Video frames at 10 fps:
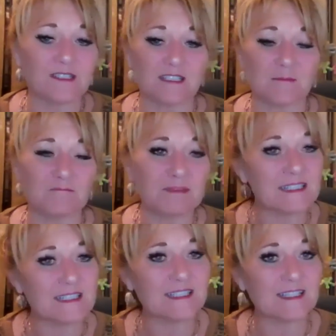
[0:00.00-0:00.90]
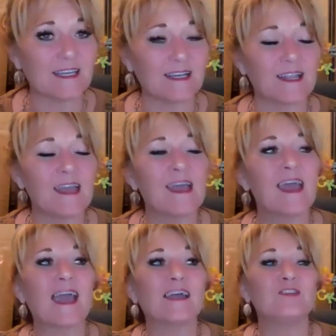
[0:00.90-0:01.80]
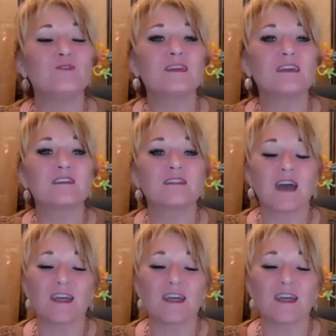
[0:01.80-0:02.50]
It's a business kit, and you get